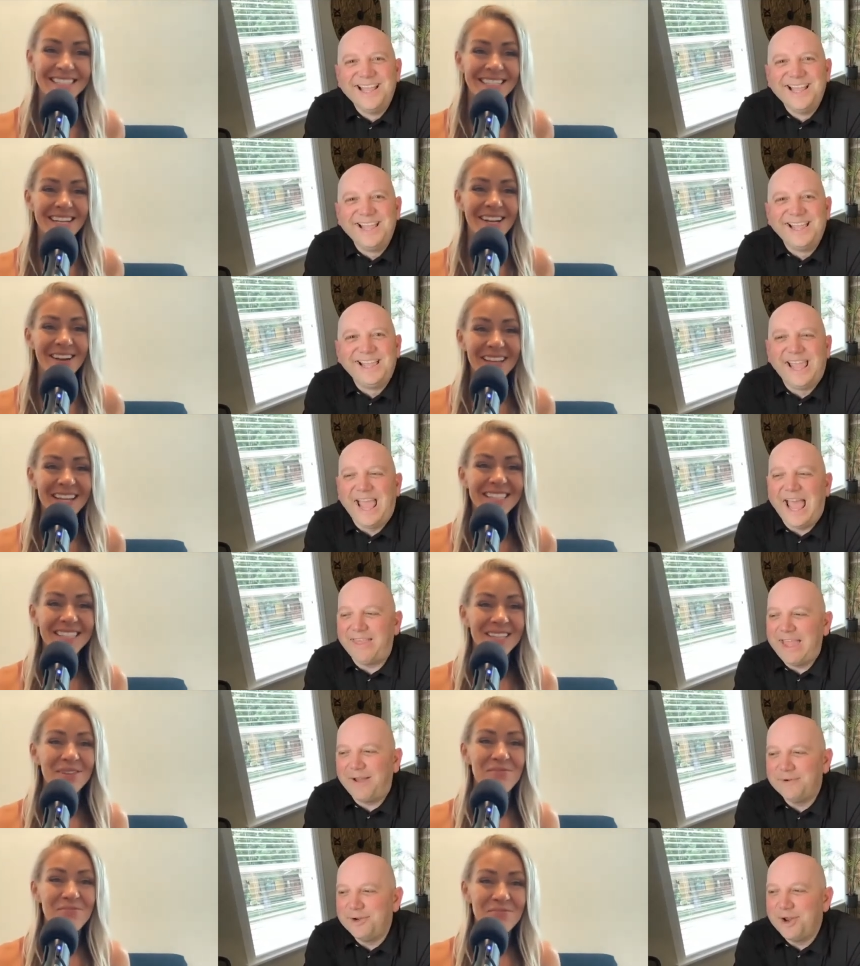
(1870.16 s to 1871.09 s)
Speaker 1: You know, yeah, they
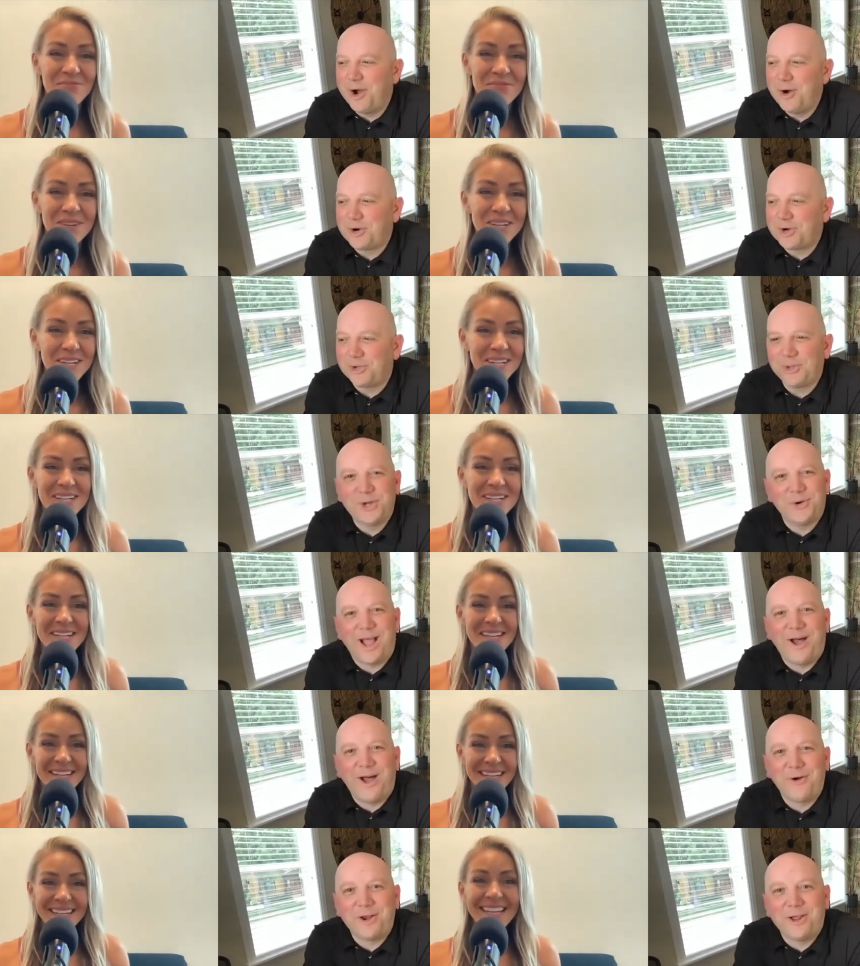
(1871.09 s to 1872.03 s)
have no clue
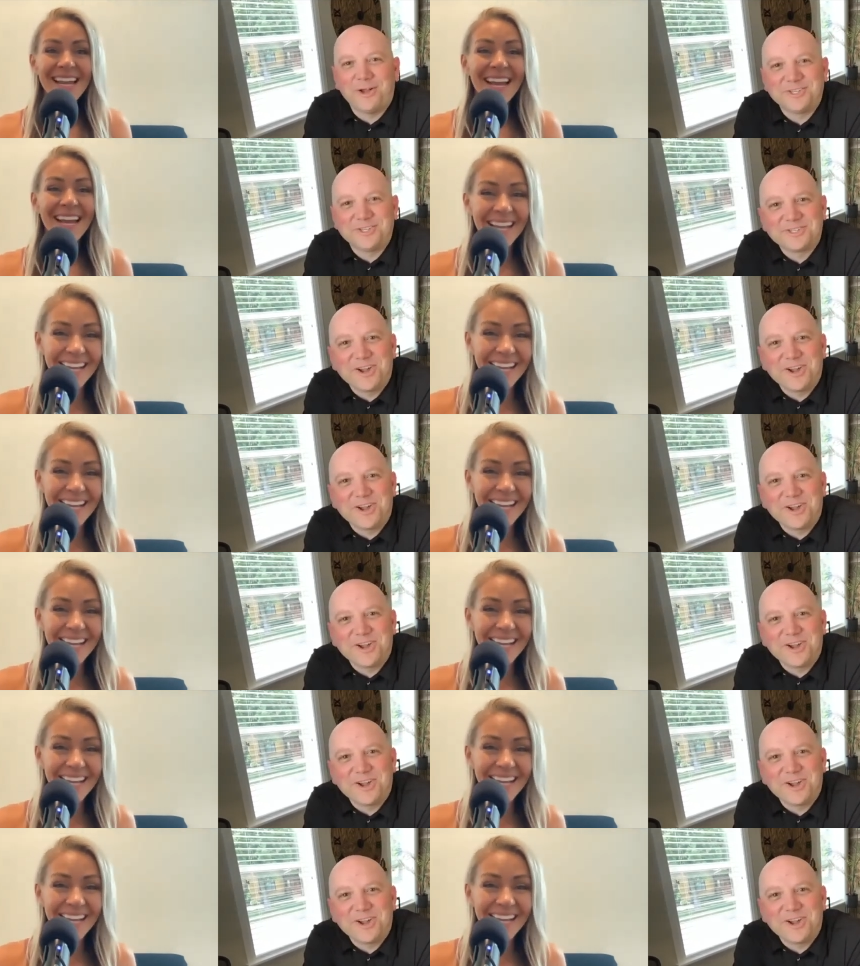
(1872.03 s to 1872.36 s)
how it all started.